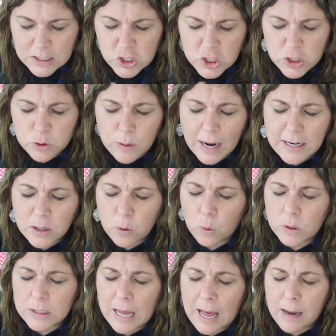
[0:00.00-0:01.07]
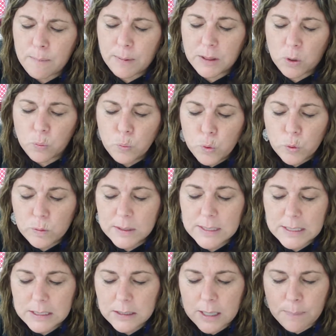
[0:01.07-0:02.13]
She tried to hold on, but the root
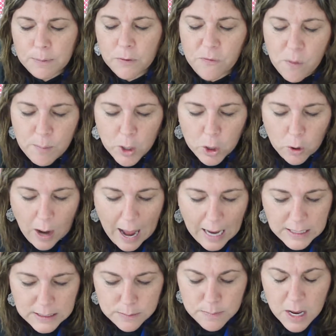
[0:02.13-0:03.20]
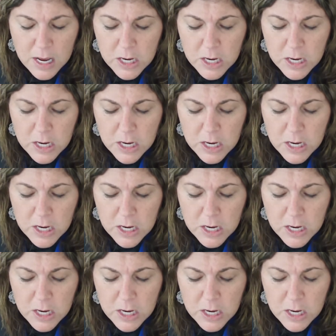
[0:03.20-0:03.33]
slipped from her grasp.